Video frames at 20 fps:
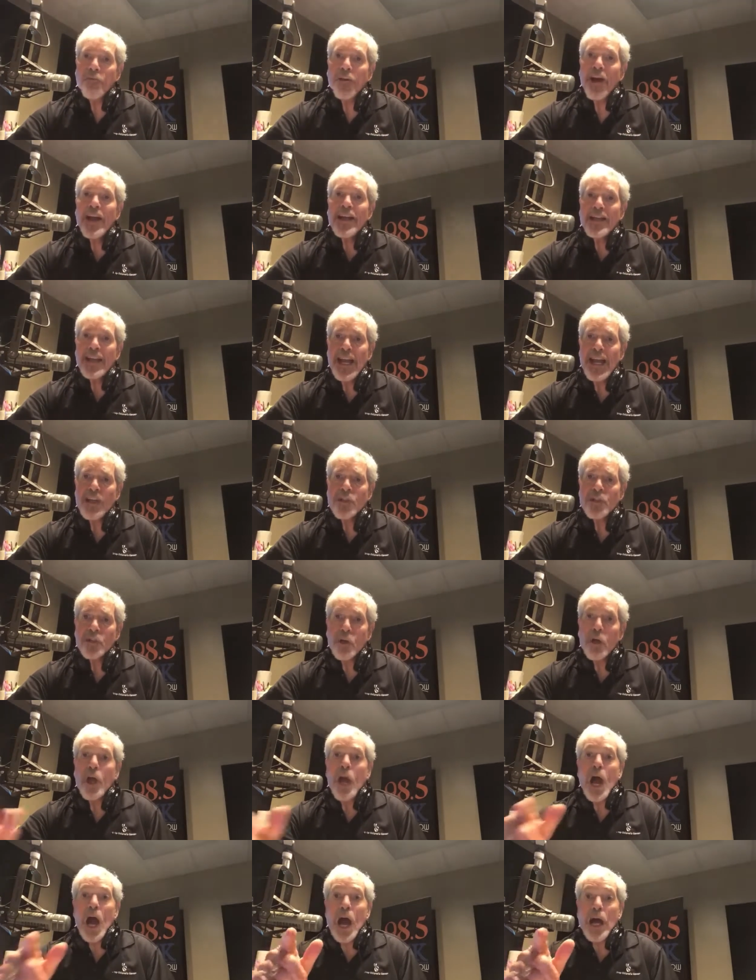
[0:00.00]
Fight Cancer.
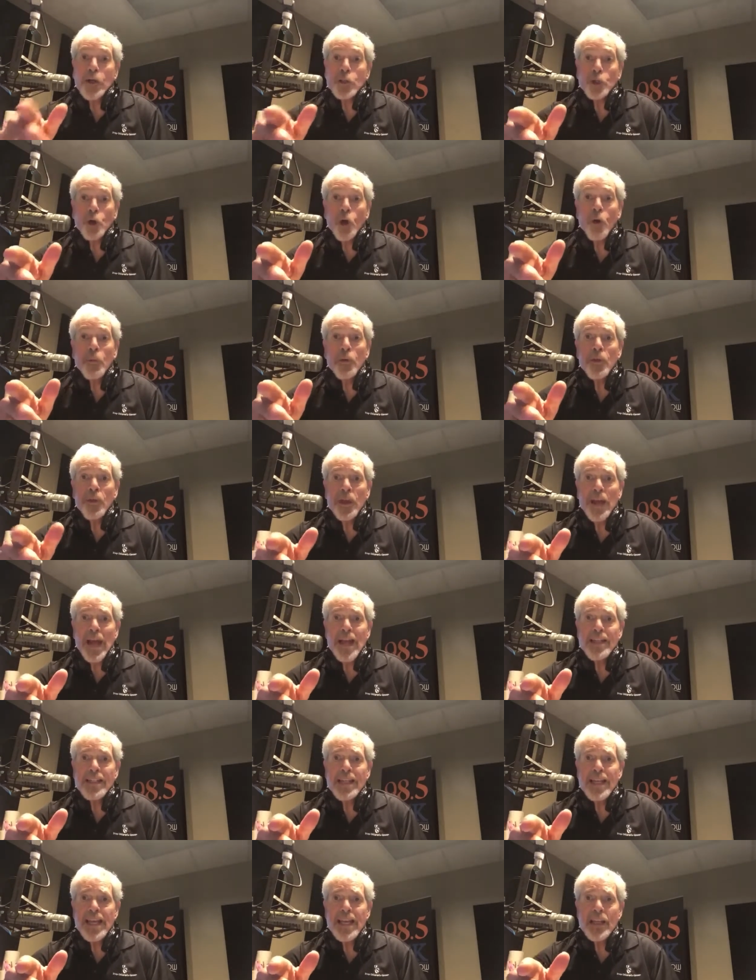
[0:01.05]
October the
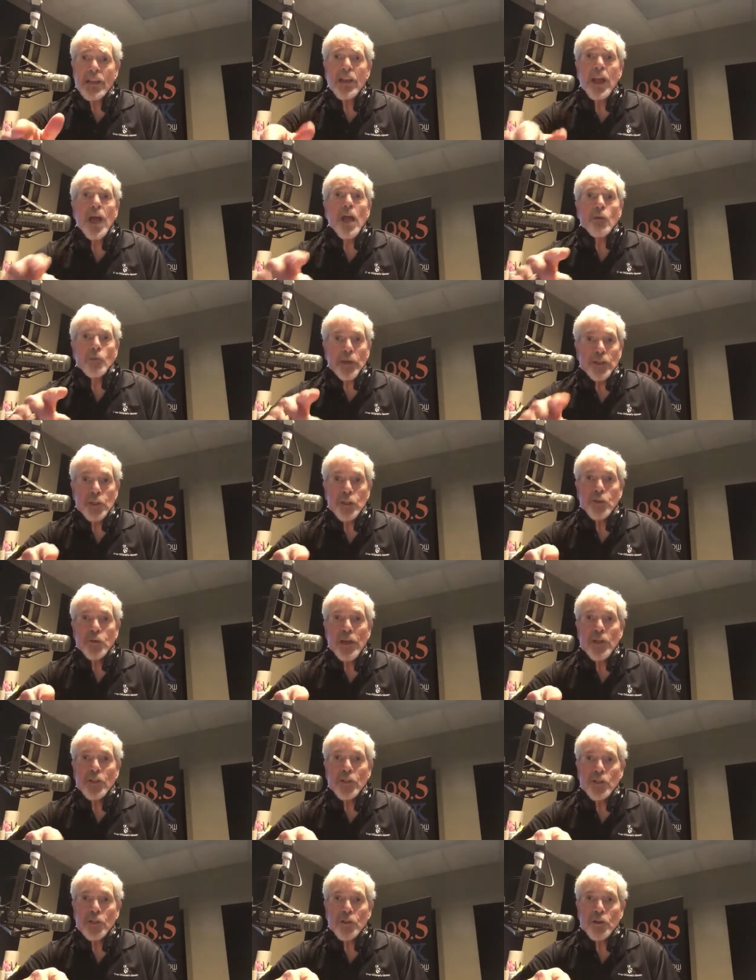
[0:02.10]
19th,
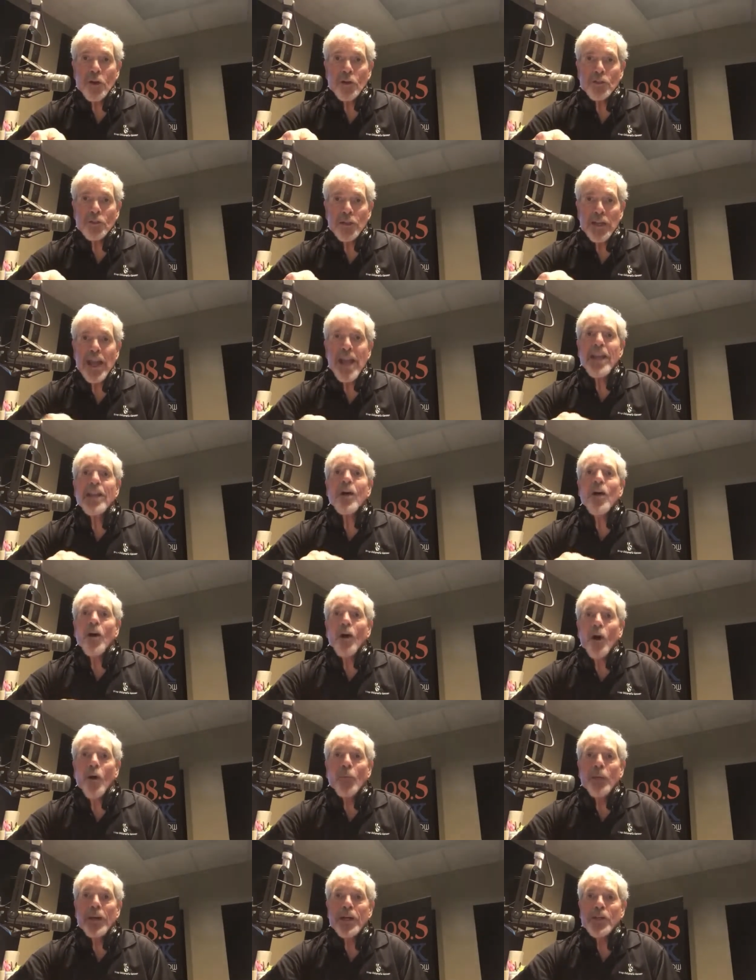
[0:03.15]
registration starts at 8,
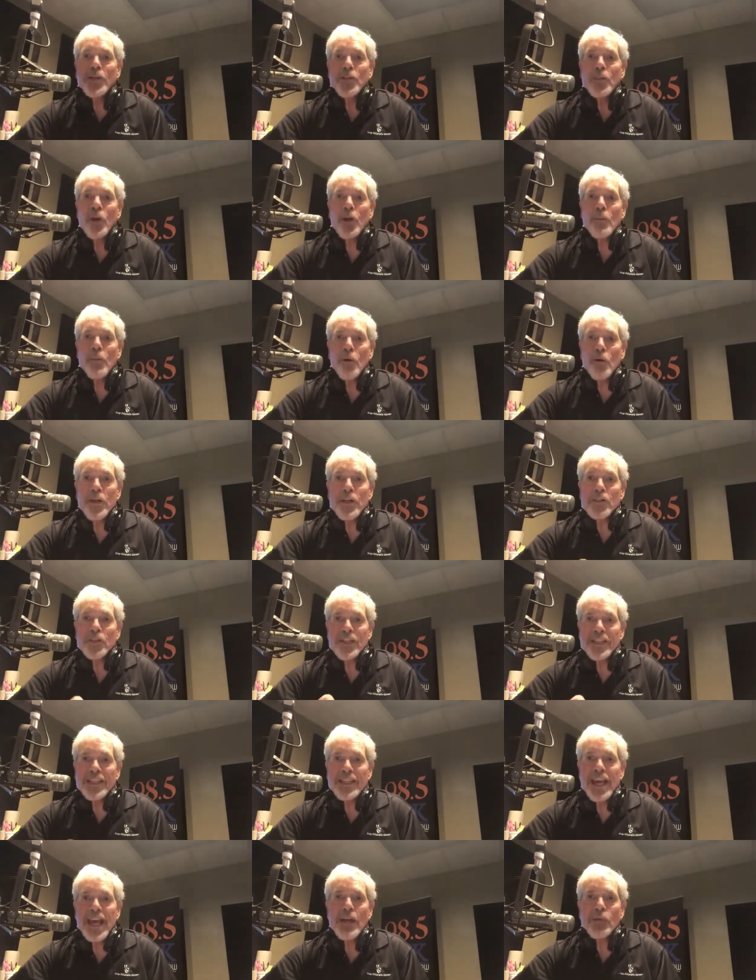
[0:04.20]
opening ceremonies
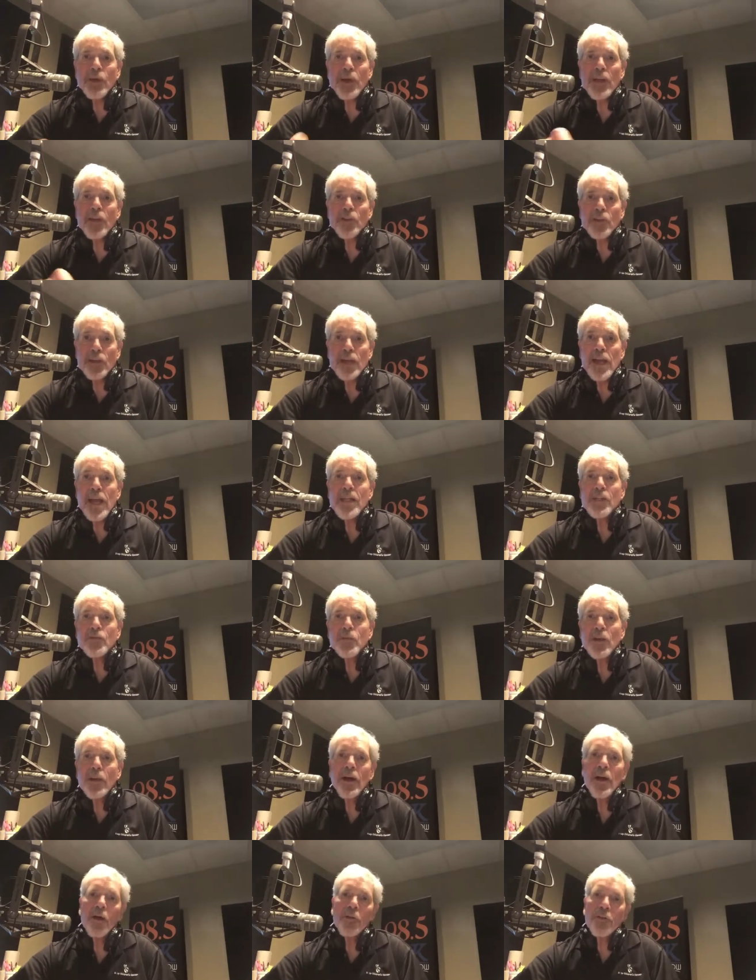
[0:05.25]
at 10, right at the
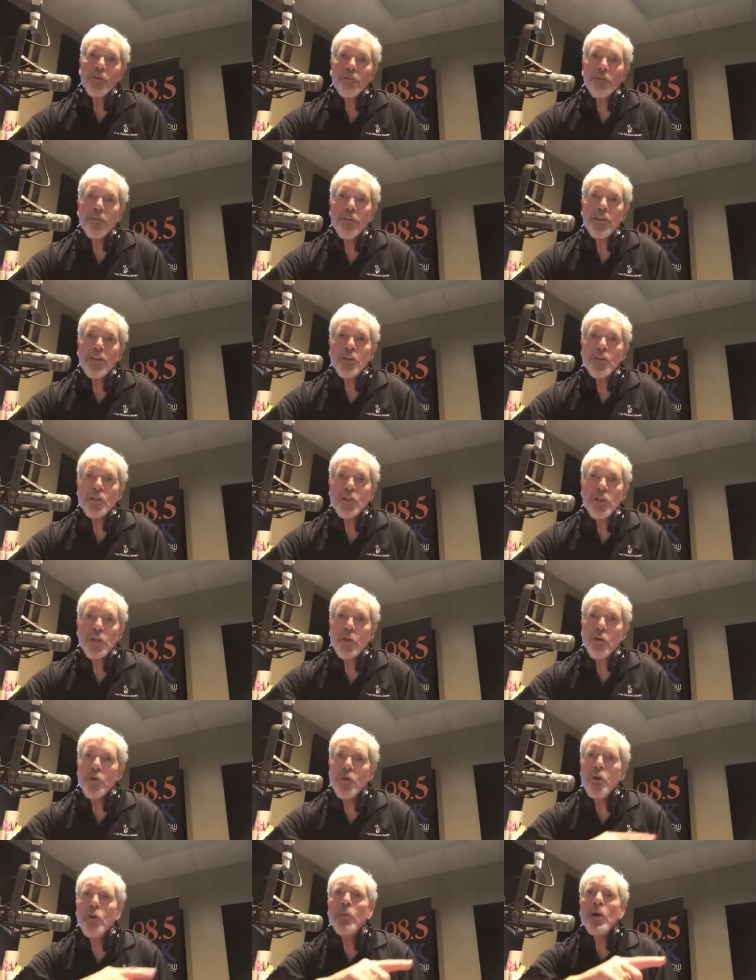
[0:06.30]
Gainesville Health and Fitness
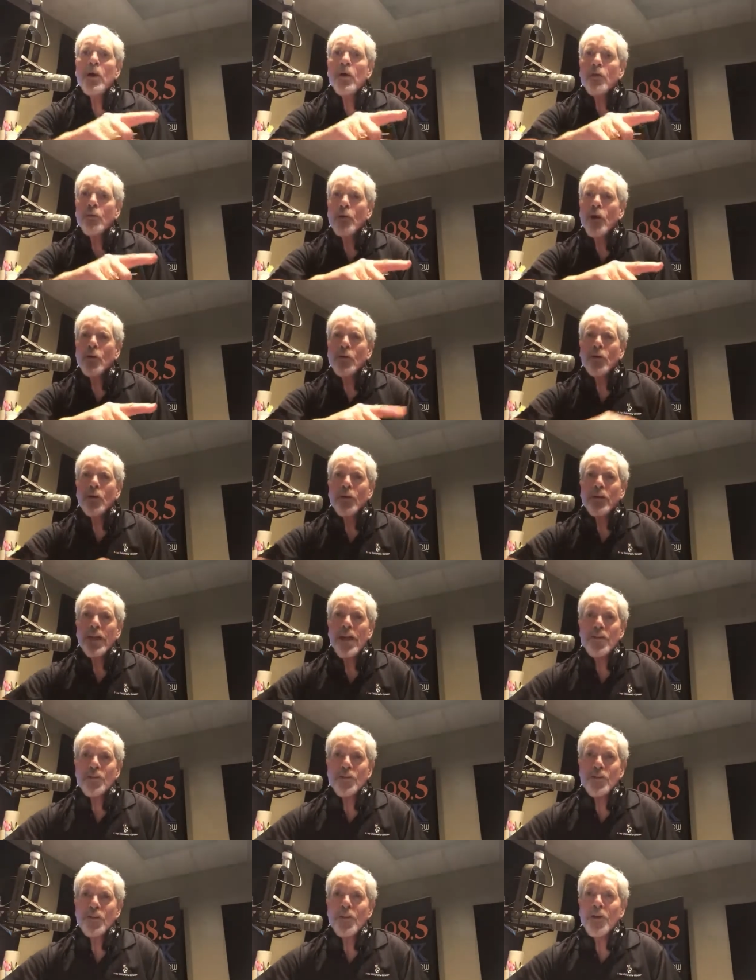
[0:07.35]
Center, Newberry Road
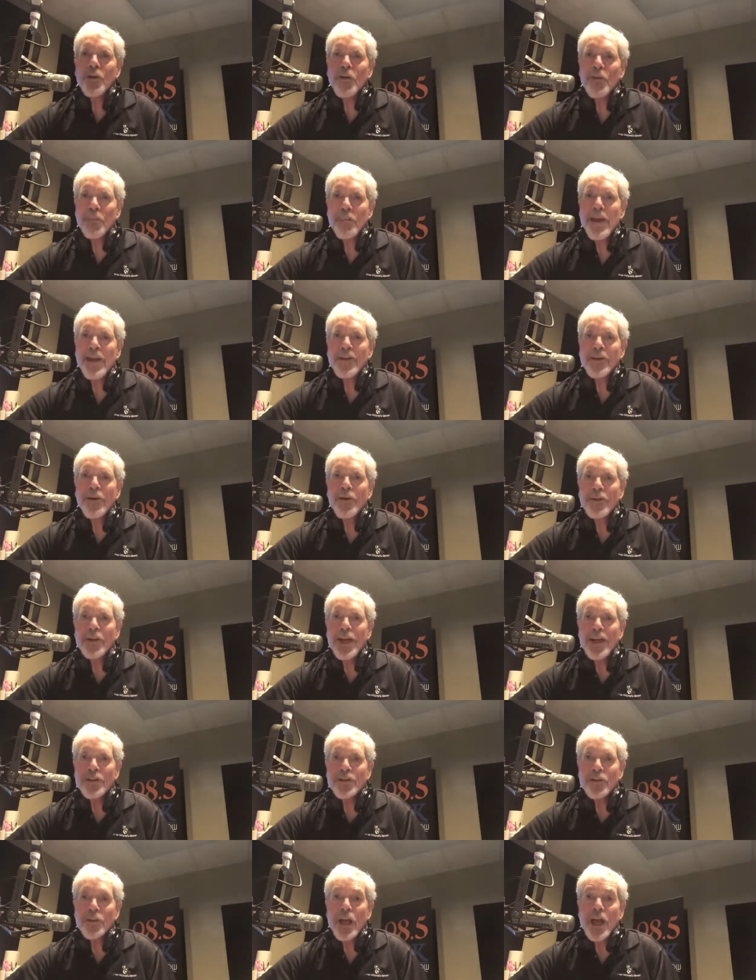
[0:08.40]
location, you know, the main
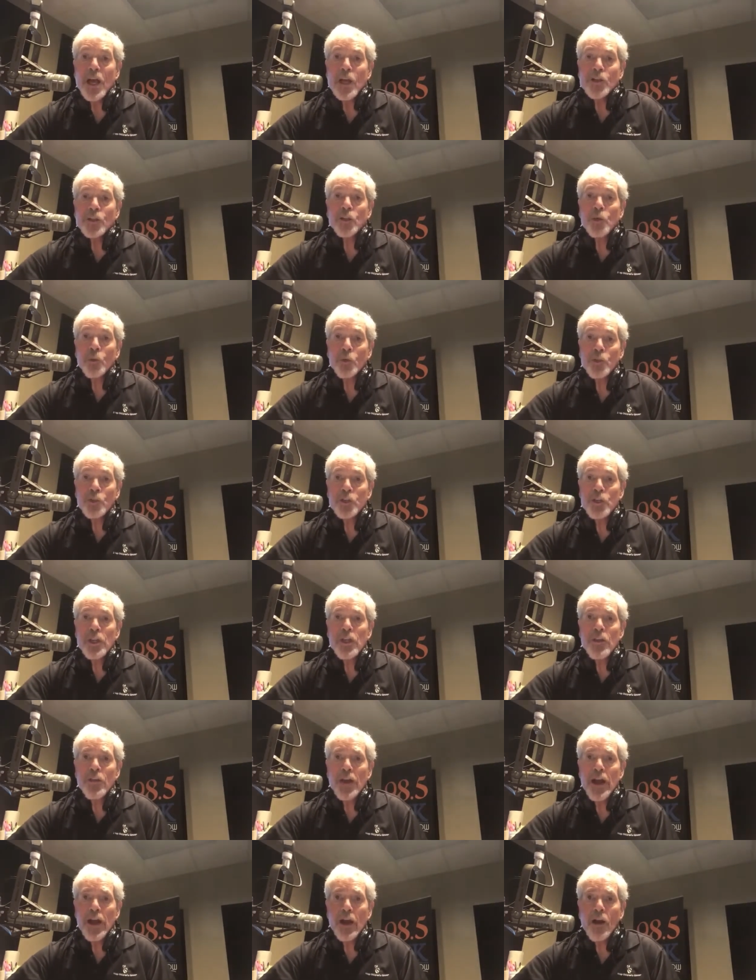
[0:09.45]
location. So we'll see
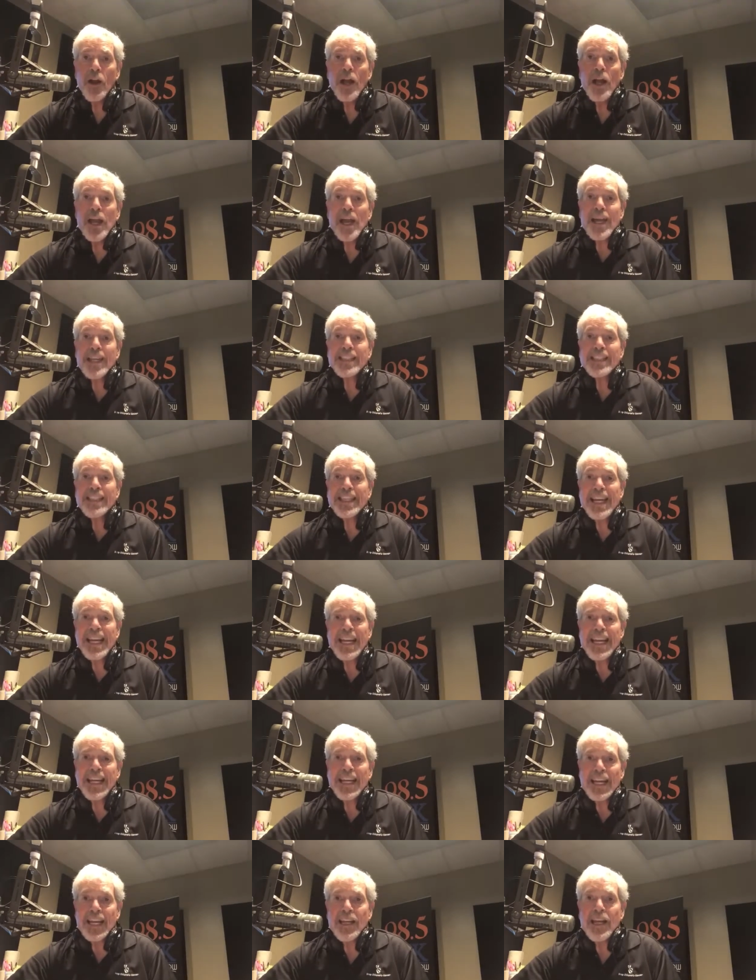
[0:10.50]
you there. It's
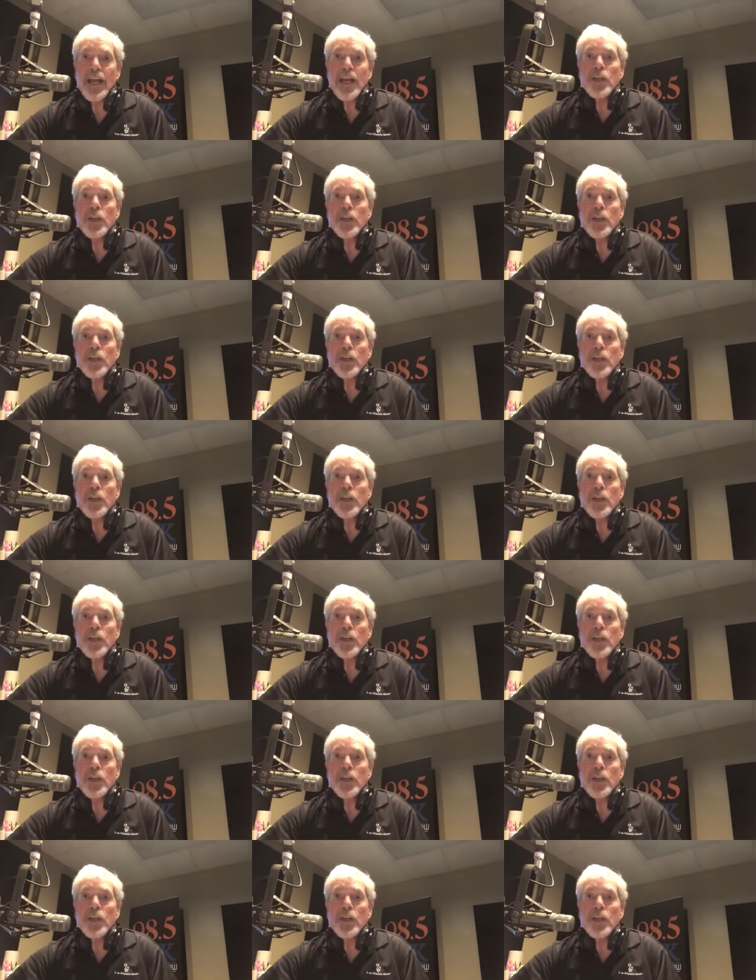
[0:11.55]
Kicking It.